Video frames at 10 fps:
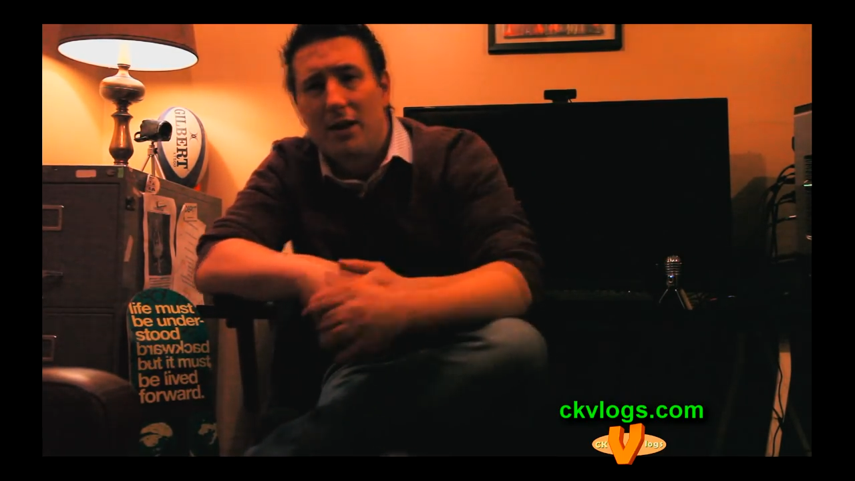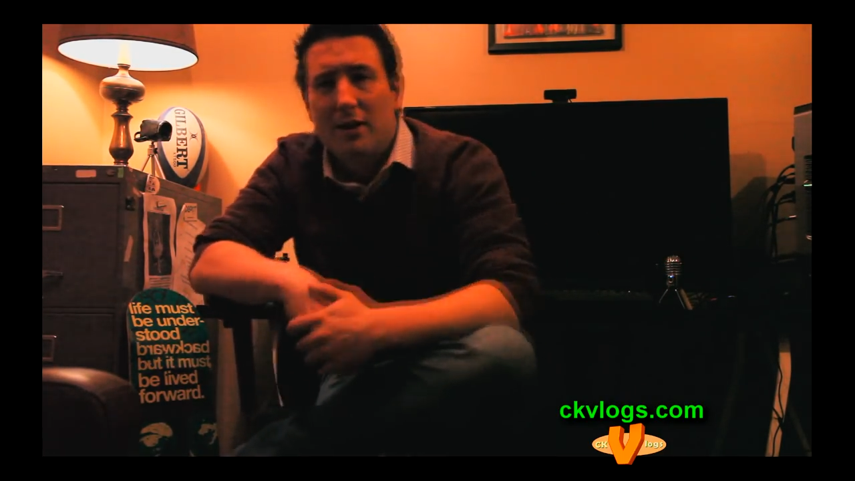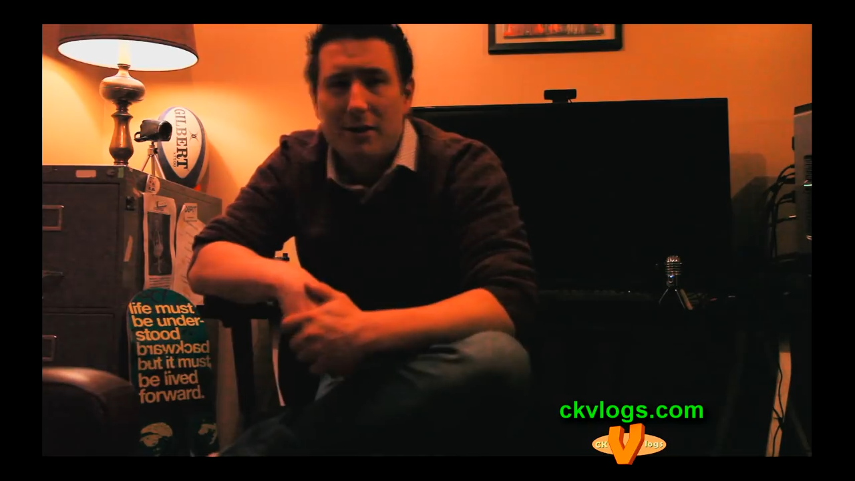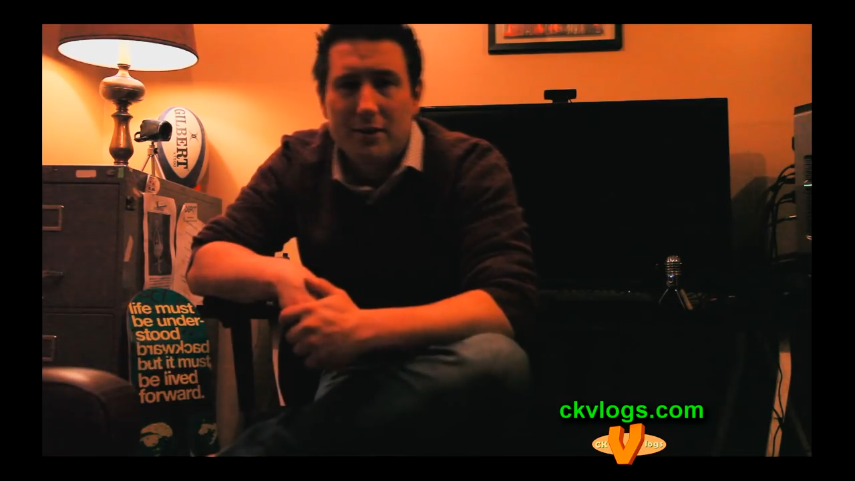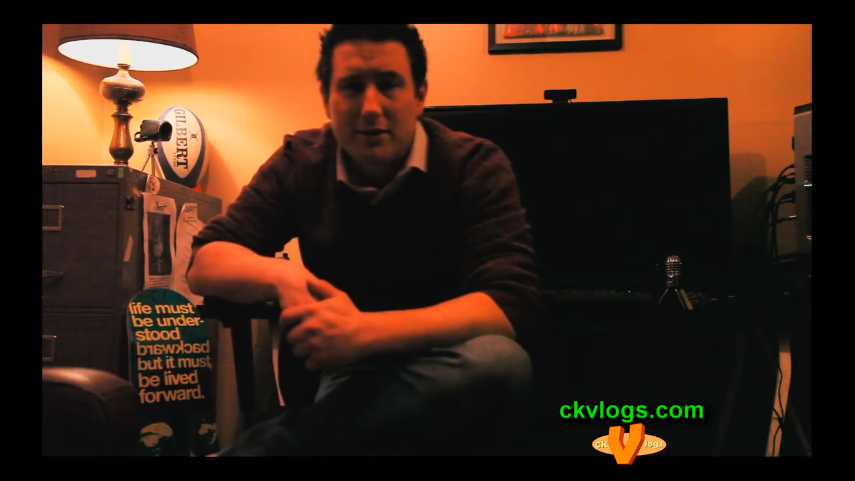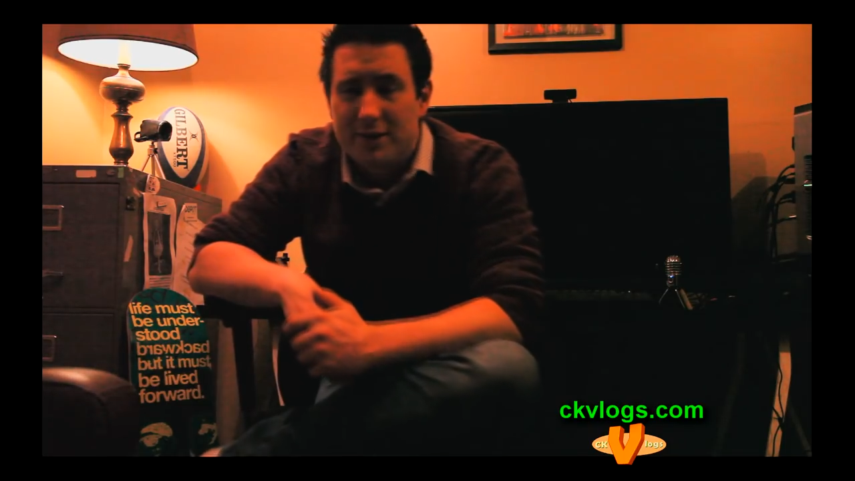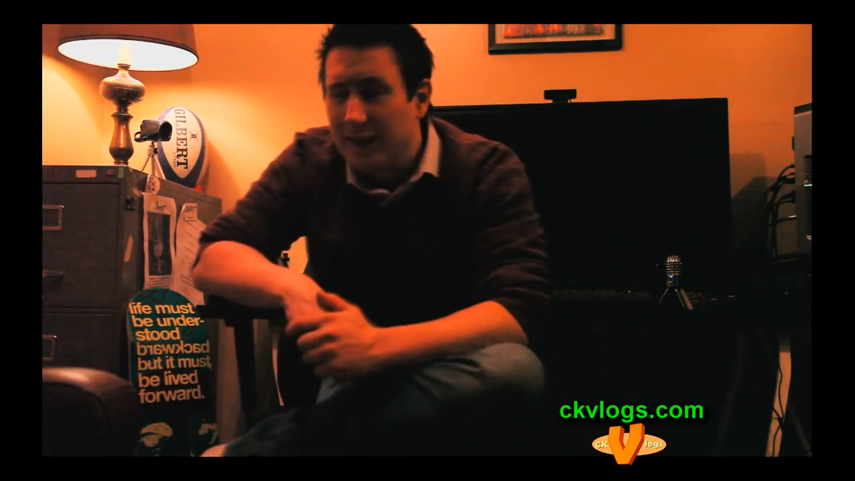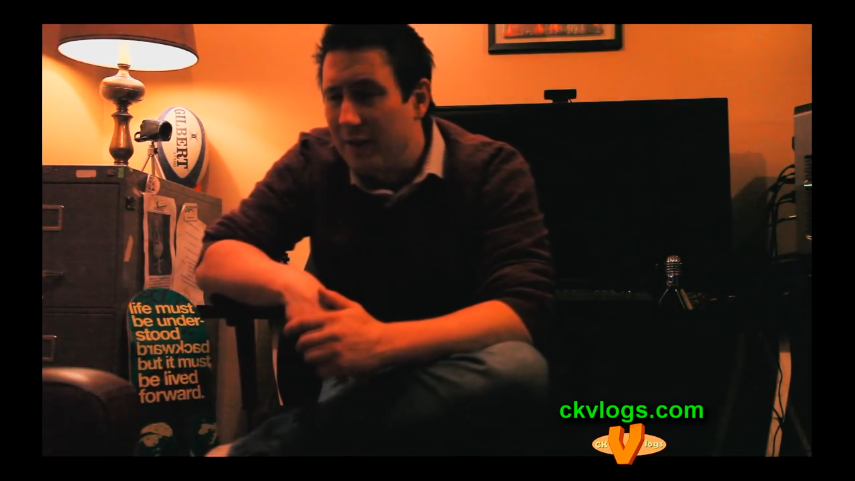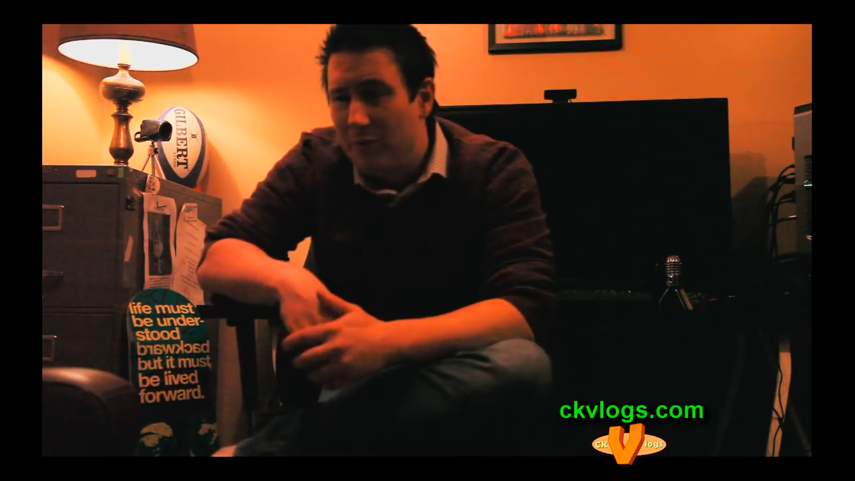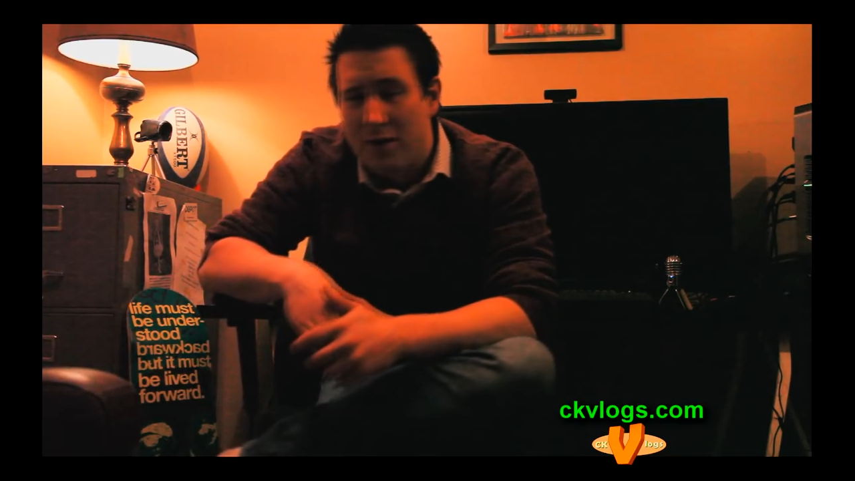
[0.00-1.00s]
uh,
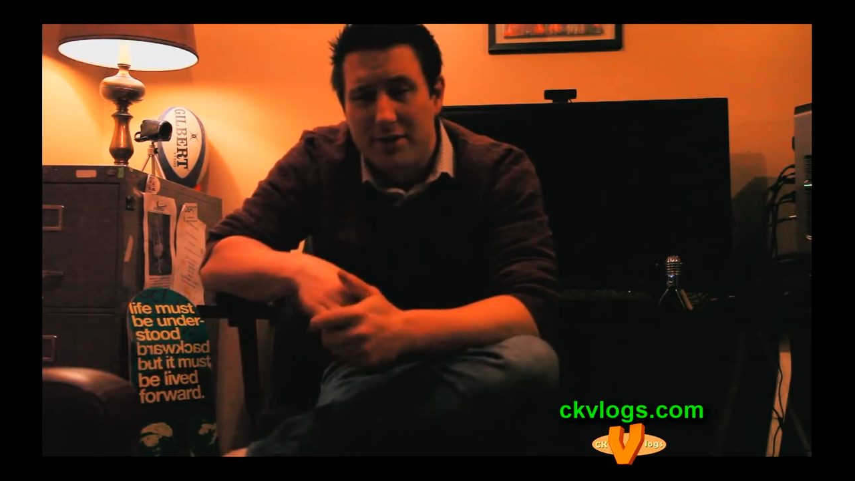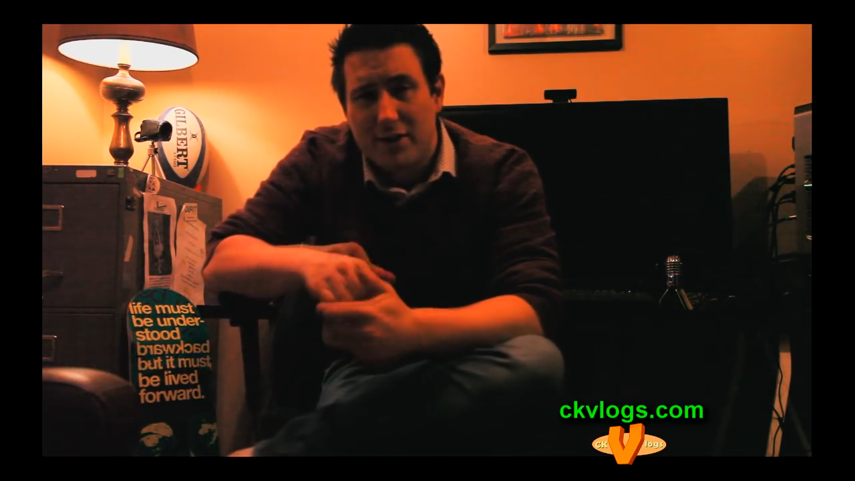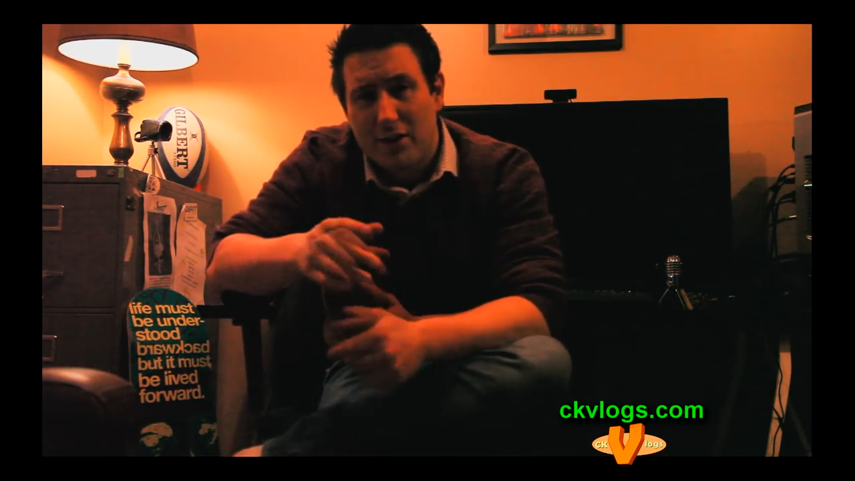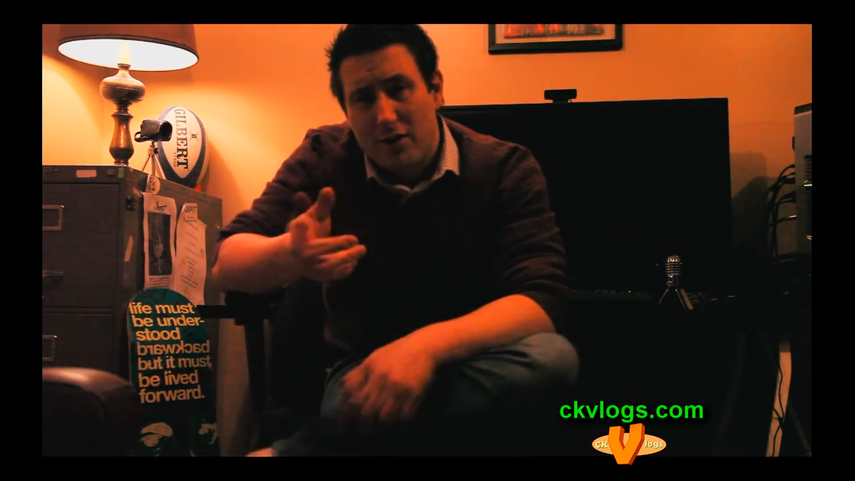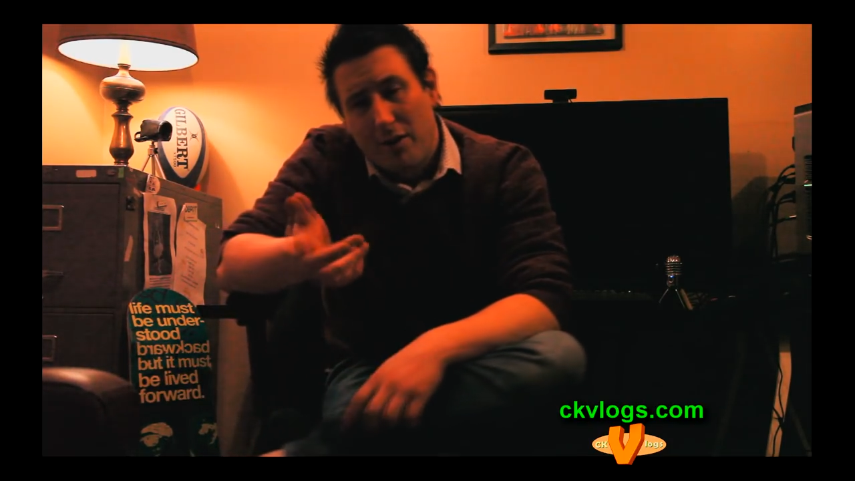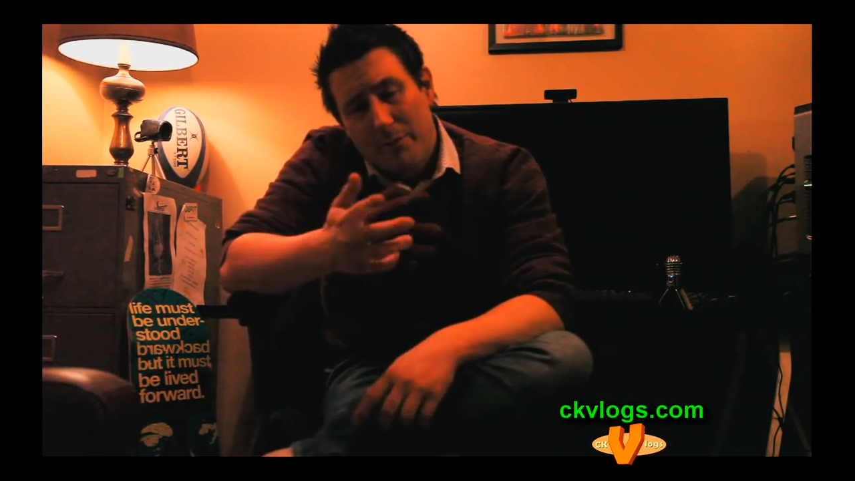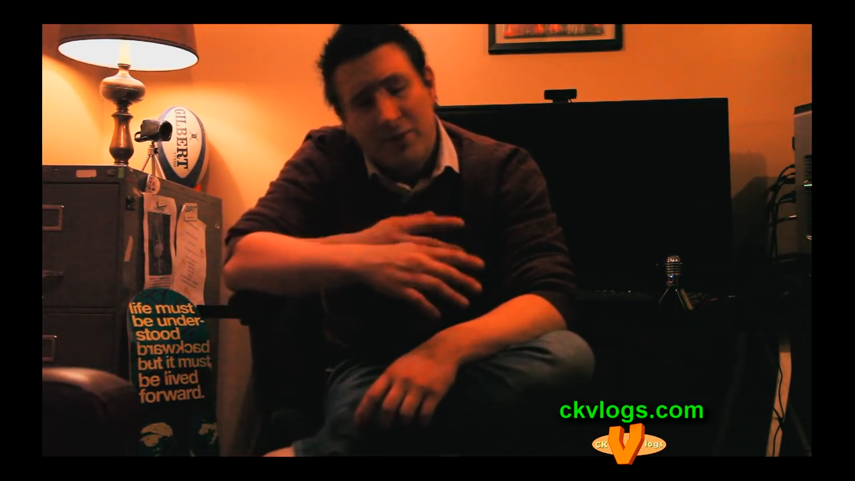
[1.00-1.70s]
ckvlogs.com